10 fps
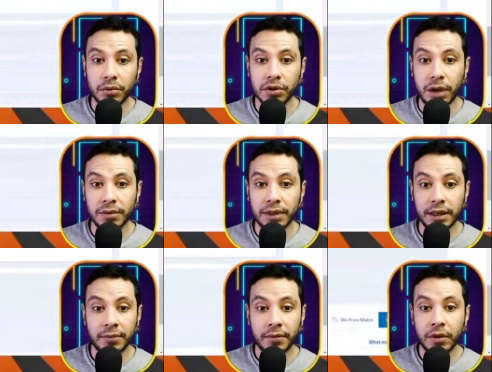or
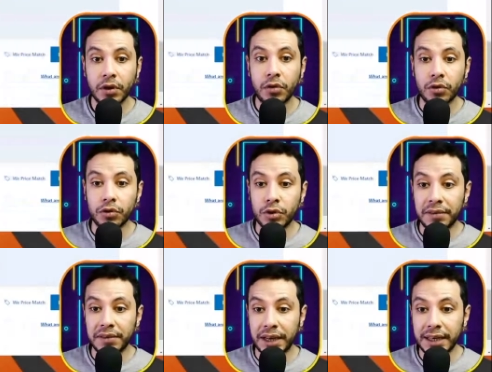something, or do you
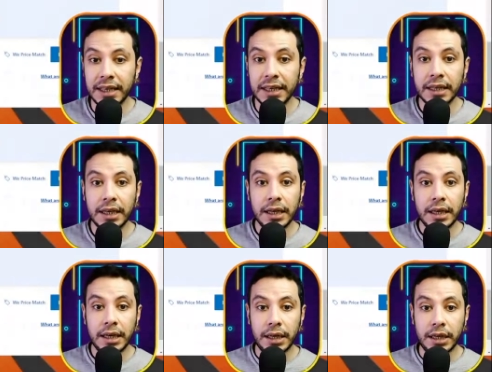have any
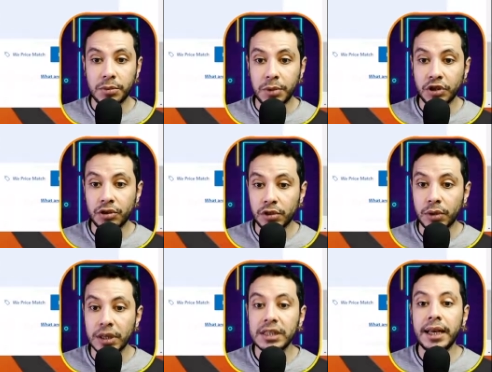special
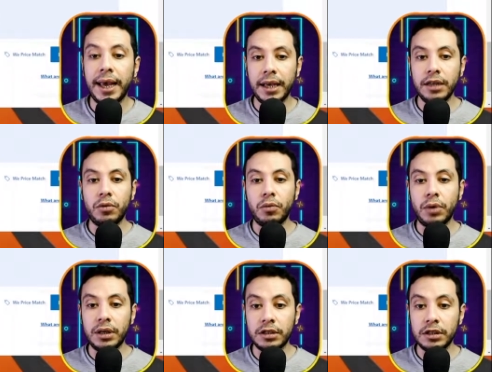request? And
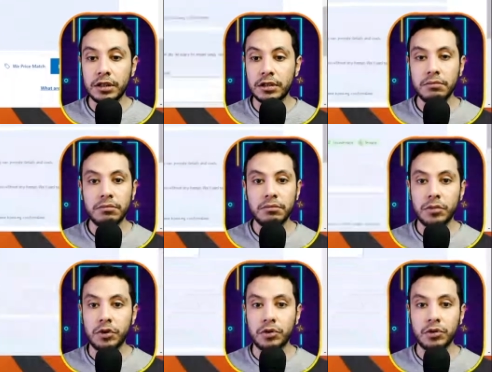once
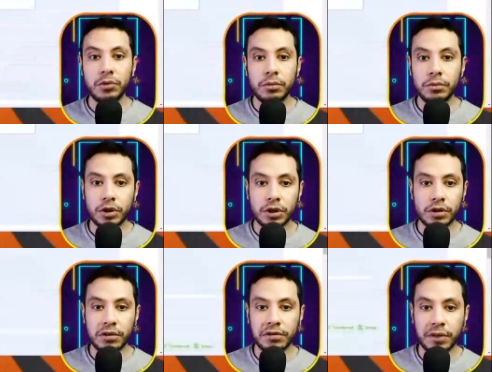you
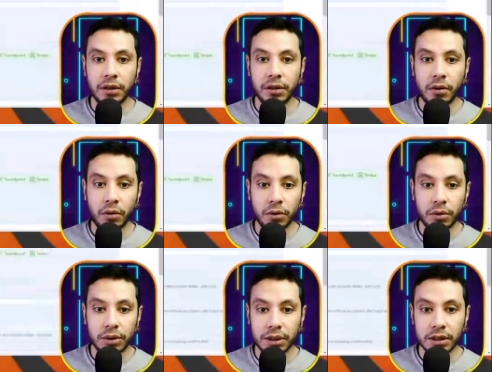just fill
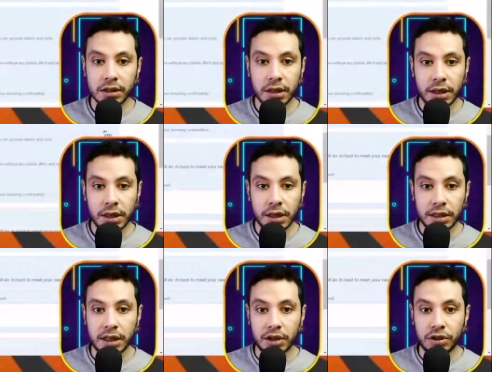all these
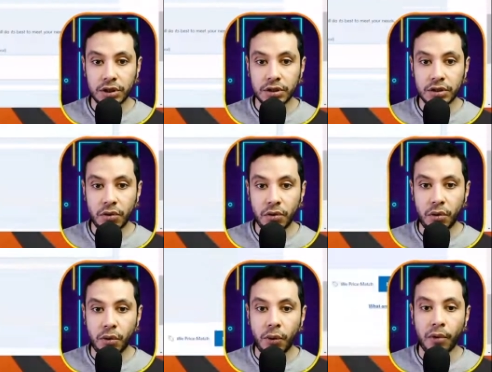sections
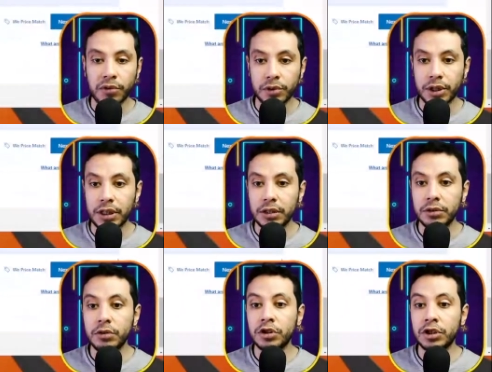over here,
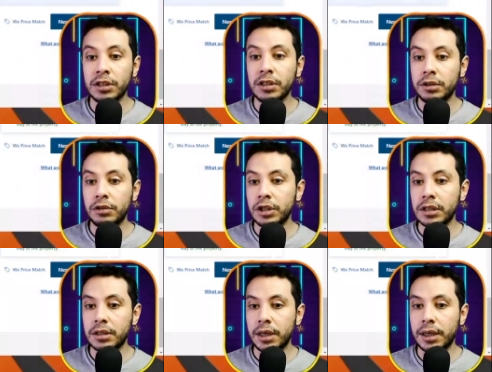you
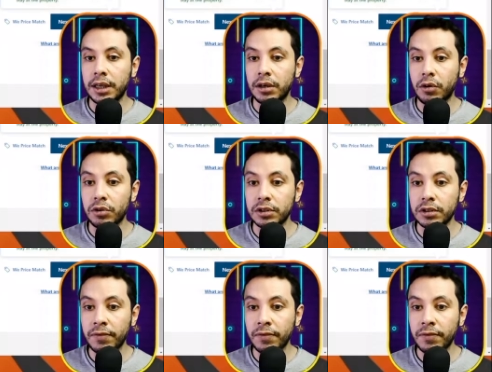just click on